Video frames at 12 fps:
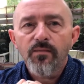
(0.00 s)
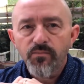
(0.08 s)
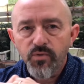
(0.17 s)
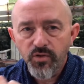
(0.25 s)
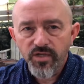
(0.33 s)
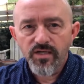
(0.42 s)

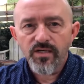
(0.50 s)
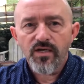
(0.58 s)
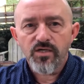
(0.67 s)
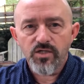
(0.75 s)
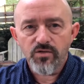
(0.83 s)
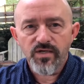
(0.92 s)
putting
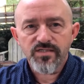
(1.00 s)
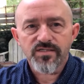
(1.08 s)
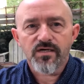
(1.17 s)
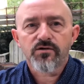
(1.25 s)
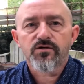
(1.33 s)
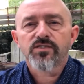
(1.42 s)
U S
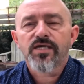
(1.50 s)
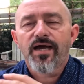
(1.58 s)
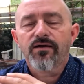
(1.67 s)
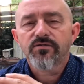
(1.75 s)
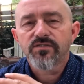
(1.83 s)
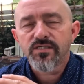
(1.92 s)
dollars
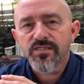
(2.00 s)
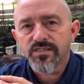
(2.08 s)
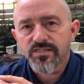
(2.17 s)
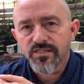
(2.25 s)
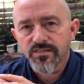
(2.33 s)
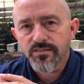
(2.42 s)
out into the
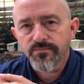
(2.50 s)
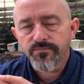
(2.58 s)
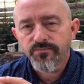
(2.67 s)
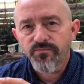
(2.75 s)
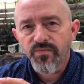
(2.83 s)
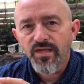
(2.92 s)
system,
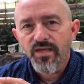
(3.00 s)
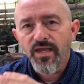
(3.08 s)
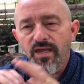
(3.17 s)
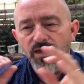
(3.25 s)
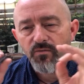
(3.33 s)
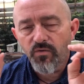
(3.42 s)

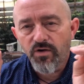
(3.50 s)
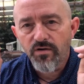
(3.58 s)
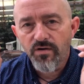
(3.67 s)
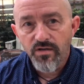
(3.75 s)
and we're